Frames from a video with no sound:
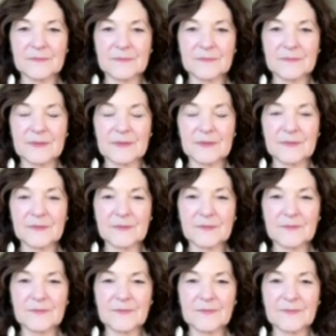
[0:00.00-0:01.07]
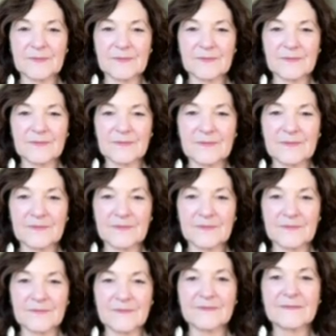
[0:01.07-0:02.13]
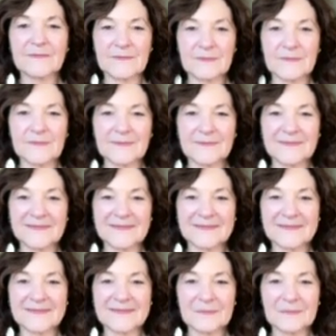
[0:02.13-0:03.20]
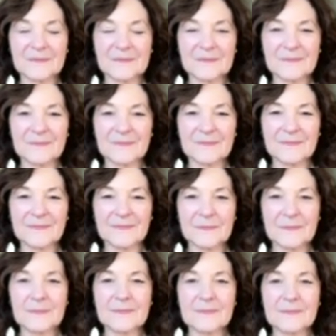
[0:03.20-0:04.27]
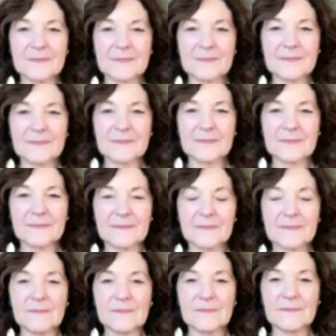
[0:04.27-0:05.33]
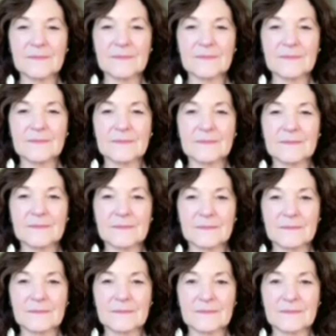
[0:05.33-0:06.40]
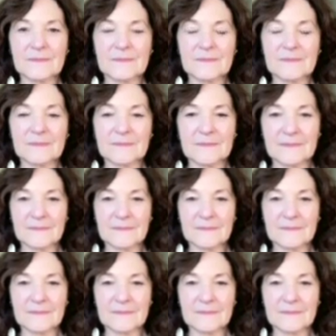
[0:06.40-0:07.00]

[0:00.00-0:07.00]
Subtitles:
(silent)